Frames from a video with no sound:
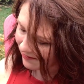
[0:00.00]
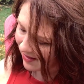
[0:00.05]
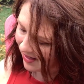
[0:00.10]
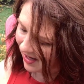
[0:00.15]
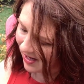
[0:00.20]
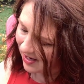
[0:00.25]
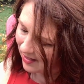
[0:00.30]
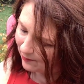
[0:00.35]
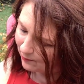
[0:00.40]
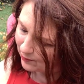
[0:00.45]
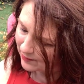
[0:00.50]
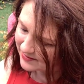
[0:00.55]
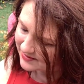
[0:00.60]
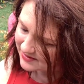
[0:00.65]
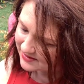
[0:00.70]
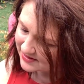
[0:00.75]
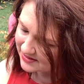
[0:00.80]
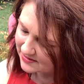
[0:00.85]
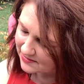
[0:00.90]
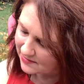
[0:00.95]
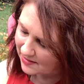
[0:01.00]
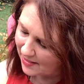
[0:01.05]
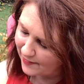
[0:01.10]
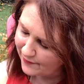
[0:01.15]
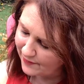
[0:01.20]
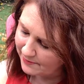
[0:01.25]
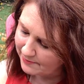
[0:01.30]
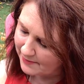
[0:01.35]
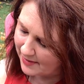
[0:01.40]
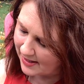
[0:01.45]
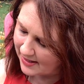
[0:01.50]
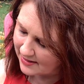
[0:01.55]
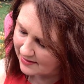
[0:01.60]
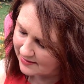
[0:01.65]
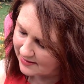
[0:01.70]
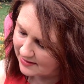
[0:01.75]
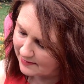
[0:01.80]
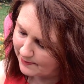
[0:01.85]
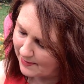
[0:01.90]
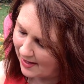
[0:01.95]
I had was to even make
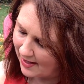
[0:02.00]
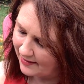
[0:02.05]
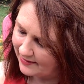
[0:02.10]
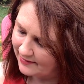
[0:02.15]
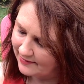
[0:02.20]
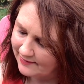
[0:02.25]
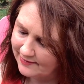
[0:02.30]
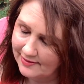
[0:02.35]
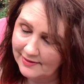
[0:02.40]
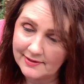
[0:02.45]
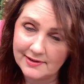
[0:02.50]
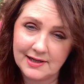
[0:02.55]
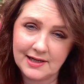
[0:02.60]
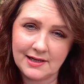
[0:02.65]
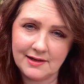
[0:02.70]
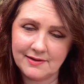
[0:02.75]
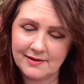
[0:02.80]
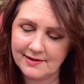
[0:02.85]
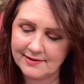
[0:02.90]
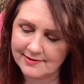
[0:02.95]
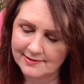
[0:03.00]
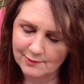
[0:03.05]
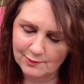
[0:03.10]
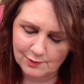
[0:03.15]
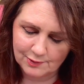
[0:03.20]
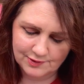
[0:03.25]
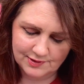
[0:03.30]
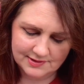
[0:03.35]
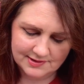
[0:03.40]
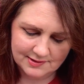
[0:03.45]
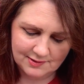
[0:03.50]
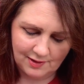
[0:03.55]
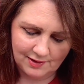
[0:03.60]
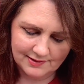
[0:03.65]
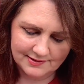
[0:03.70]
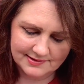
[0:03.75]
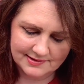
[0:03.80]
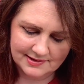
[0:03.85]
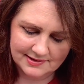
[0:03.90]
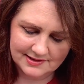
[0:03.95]
the Paddington in this gorgeous
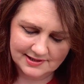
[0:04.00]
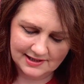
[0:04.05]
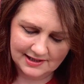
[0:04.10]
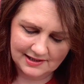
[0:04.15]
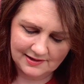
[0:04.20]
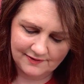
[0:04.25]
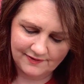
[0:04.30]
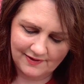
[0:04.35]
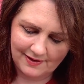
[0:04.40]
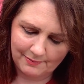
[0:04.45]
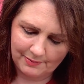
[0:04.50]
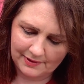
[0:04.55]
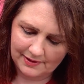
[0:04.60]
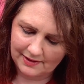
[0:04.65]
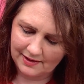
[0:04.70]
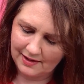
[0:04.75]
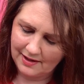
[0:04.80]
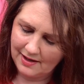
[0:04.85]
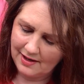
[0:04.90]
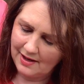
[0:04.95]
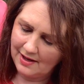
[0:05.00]
cotton sateen fabric.